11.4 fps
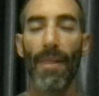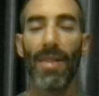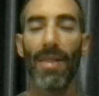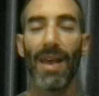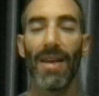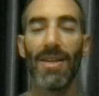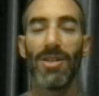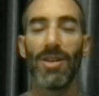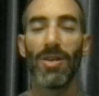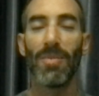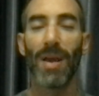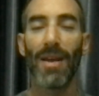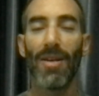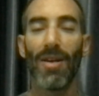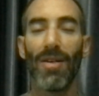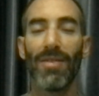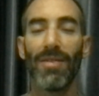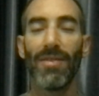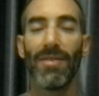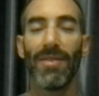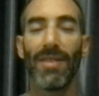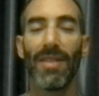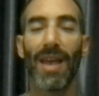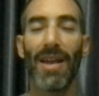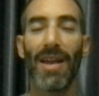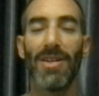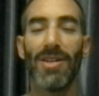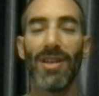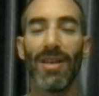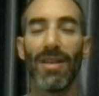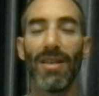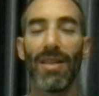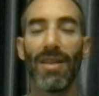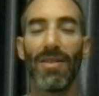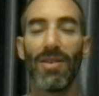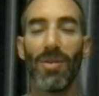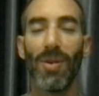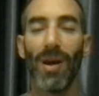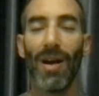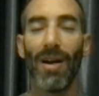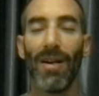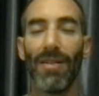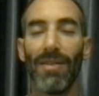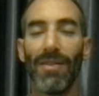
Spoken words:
The energy you're made of, the energy that you are,